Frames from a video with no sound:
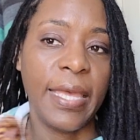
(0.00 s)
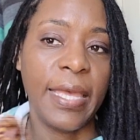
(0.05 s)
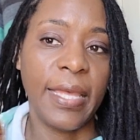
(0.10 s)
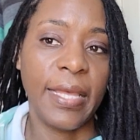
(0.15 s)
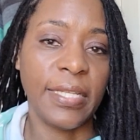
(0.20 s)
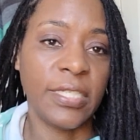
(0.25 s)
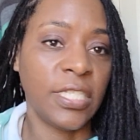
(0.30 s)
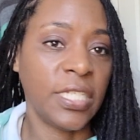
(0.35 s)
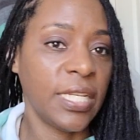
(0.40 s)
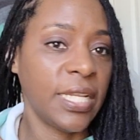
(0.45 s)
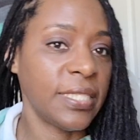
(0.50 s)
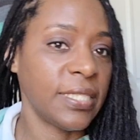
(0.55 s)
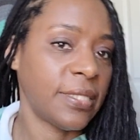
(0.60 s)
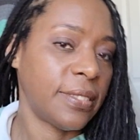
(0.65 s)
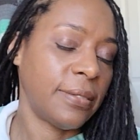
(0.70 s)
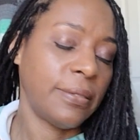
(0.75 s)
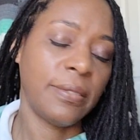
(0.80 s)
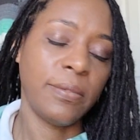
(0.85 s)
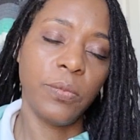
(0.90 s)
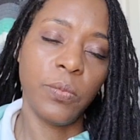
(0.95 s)
and she didn't
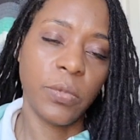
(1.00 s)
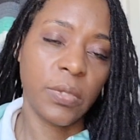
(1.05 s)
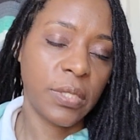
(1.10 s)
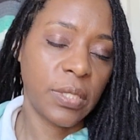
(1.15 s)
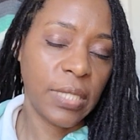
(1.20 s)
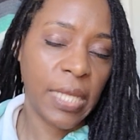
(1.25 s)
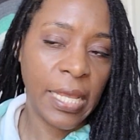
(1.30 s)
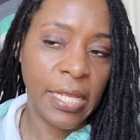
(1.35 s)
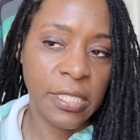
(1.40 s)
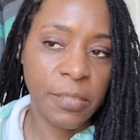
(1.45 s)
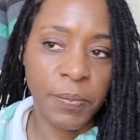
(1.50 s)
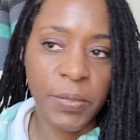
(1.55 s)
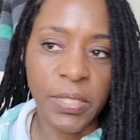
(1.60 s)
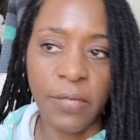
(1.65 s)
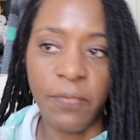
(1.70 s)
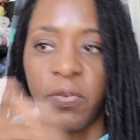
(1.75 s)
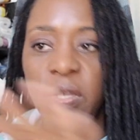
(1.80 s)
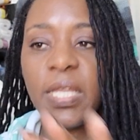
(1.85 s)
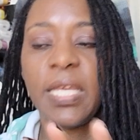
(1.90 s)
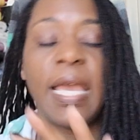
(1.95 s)
say
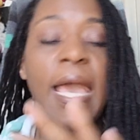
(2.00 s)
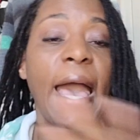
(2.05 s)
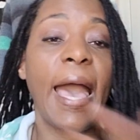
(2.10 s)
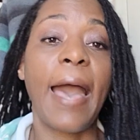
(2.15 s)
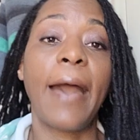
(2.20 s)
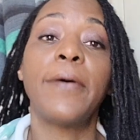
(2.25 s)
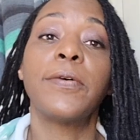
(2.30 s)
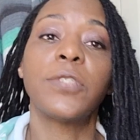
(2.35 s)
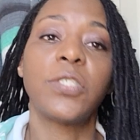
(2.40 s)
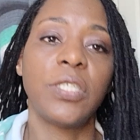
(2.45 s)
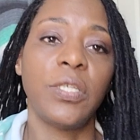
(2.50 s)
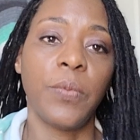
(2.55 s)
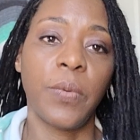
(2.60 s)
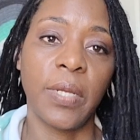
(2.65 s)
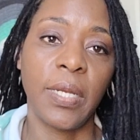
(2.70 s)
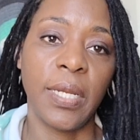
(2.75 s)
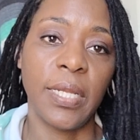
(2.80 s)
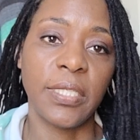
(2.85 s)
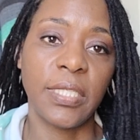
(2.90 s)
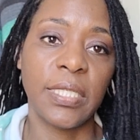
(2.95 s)
specifically how she
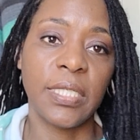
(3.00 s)
wanted it.